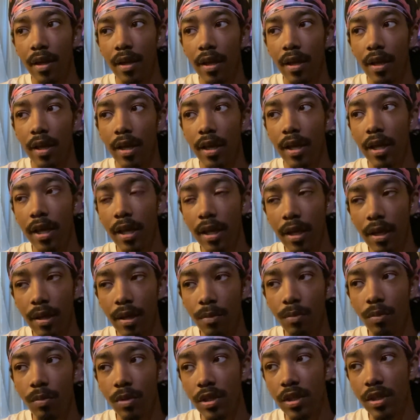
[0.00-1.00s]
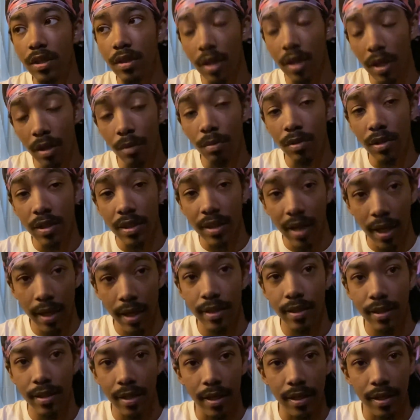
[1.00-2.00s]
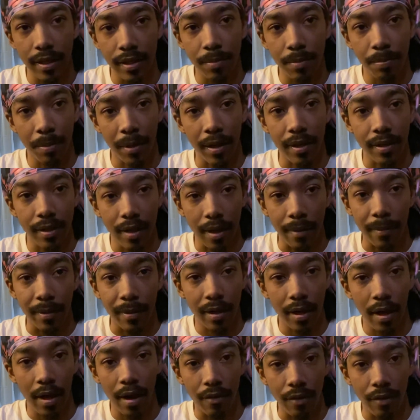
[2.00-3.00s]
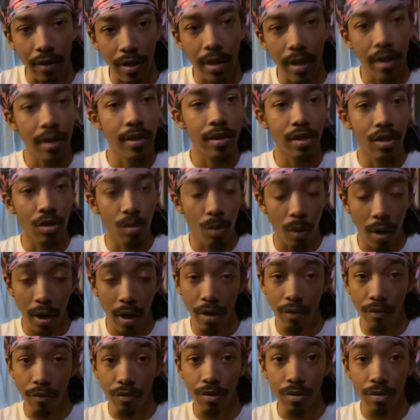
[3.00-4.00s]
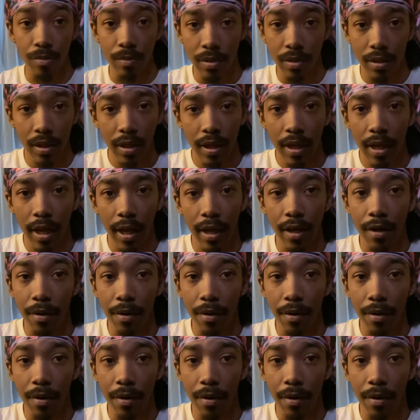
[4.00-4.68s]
he was nice in this pandemic era, in his quiet rooms. And the